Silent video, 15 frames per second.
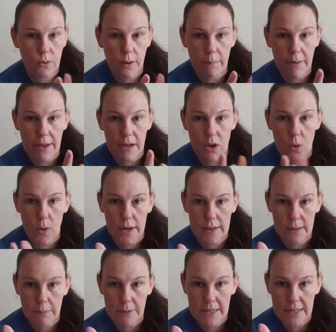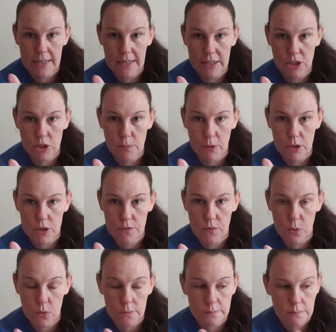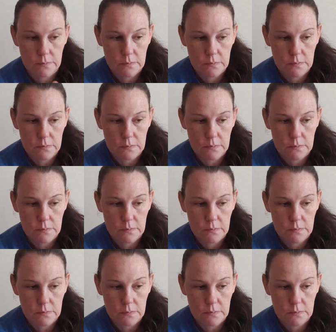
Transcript: I pack quite the big lunchbox for,